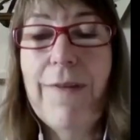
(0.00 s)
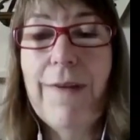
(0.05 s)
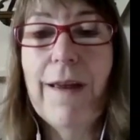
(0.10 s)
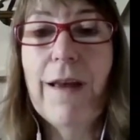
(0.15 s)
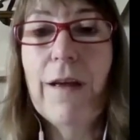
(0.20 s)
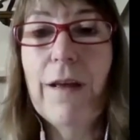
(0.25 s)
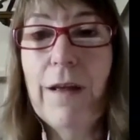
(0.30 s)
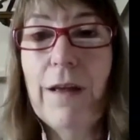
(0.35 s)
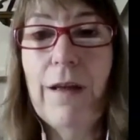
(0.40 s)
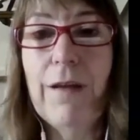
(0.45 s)

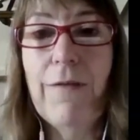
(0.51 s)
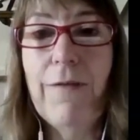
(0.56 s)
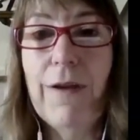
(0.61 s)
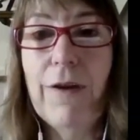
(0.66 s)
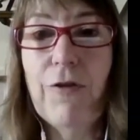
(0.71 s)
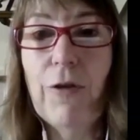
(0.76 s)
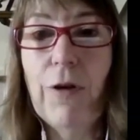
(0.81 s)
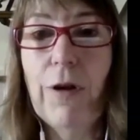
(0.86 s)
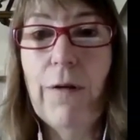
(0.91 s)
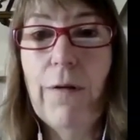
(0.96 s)
single
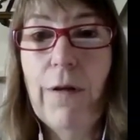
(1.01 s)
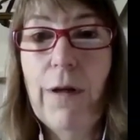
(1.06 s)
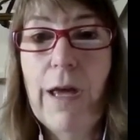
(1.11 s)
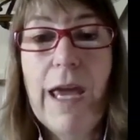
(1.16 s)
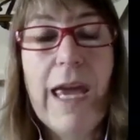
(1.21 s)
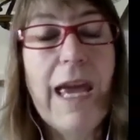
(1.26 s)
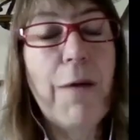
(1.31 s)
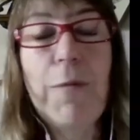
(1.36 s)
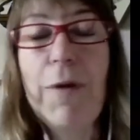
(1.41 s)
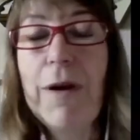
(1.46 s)
individual.
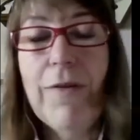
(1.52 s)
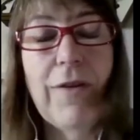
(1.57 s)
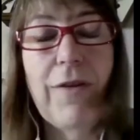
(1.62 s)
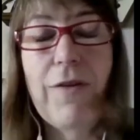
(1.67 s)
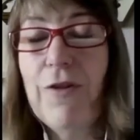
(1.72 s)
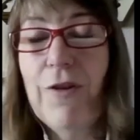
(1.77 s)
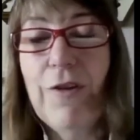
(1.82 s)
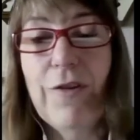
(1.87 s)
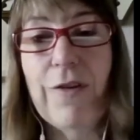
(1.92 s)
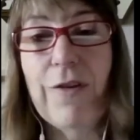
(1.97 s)
It
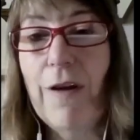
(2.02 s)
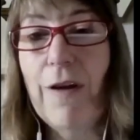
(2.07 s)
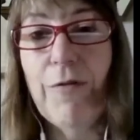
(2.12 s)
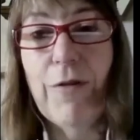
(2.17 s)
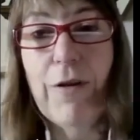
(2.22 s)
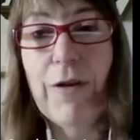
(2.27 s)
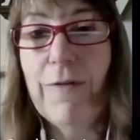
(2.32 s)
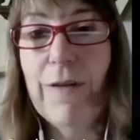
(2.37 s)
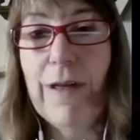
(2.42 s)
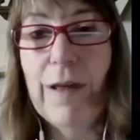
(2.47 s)
wasn't just
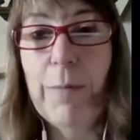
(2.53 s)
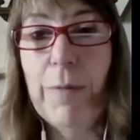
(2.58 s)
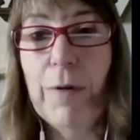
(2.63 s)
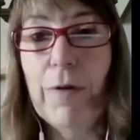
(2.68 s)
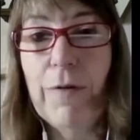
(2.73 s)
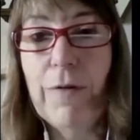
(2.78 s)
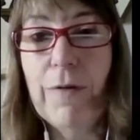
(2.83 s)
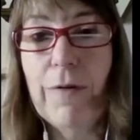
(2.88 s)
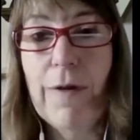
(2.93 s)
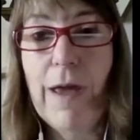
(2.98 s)
software
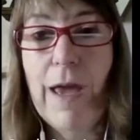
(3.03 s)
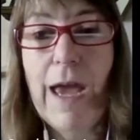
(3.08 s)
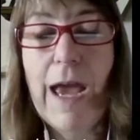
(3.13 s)
developers.